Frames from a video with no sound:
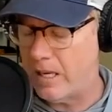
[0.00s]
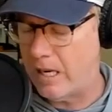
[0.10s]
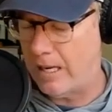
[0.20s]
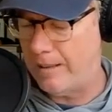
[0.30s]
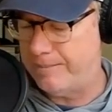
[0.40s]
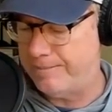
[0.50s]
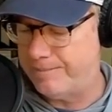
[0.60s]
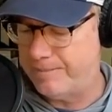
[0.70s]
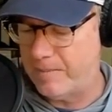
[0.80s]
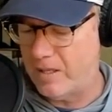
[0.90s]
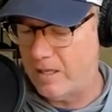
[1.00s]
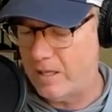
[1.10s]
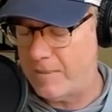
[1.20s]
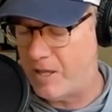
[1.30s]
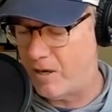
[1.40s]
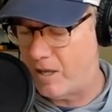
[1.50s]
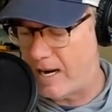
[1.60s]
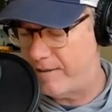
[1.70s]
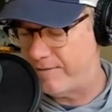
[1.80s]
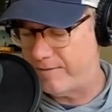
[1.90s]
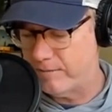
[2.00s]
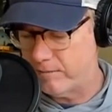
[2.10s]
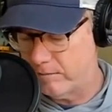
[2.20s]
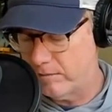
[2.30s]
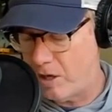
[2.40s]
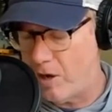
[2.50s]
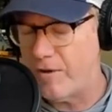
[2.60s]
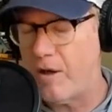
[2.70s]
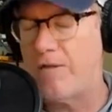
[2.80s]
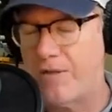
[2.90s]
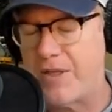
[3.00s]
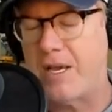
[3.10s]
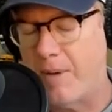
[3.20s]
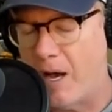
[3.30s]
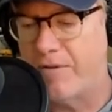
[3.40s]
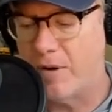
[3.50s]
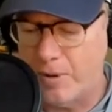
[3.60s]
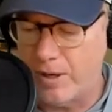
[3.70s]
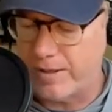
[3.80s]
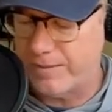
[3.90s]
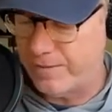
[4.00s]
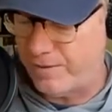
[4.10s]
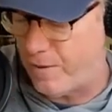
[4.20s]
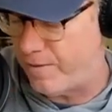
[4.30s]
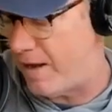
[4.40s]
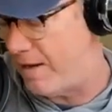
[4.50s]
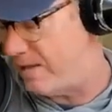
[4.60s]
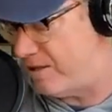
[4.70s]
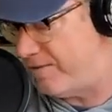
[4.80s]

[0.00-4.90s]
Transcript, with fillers: Um, I mean, there are a lot of the overall theme of your book, The Four Foundations